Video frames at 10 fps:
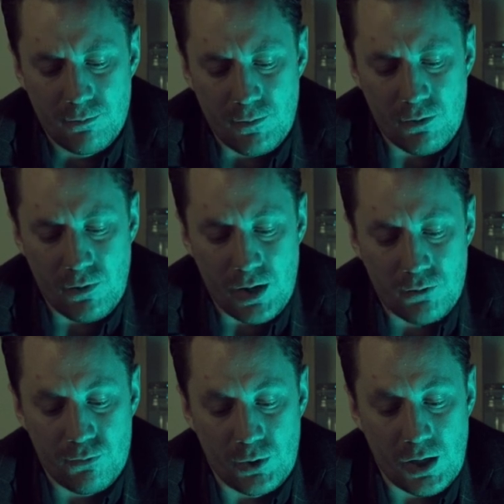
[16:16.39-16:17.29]
My
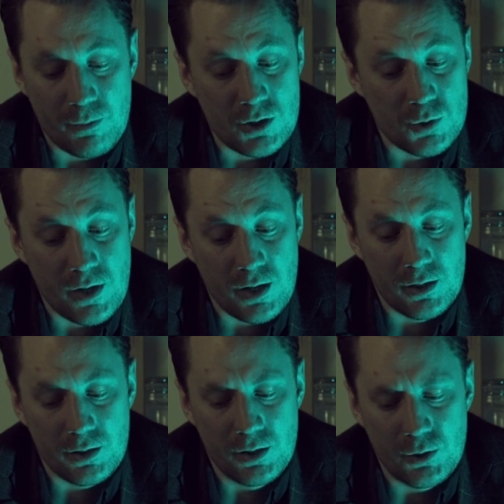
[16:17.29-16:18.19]
wife woke up as
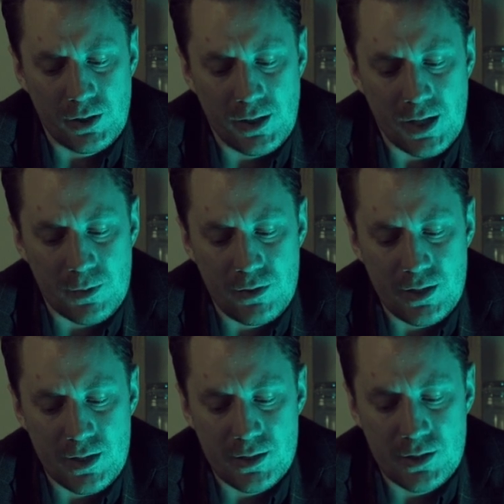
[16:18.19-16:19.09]
well, looking at me
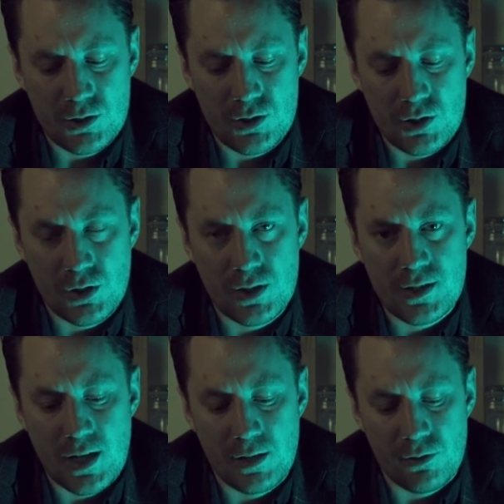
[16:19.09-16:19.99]
just as concerned
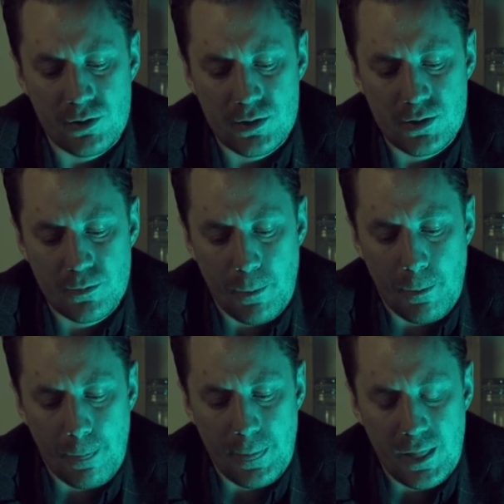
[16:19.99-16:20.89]
as I was.
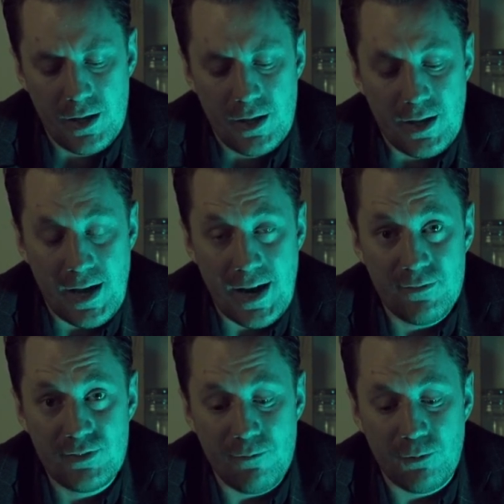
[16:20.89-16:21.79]

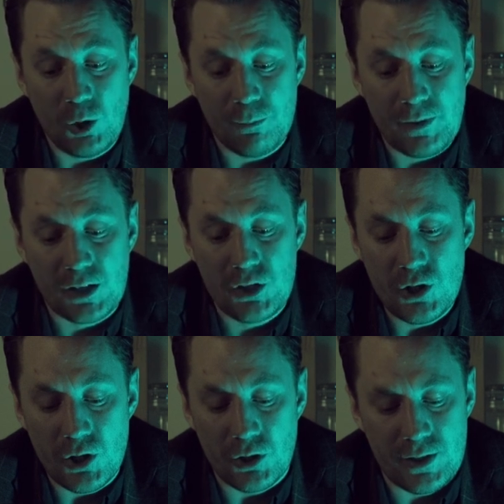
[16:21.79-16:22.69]
"I've developed a
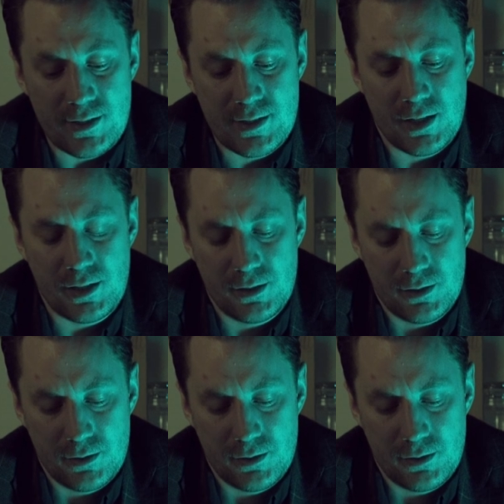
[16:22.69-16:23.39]
cure," he said.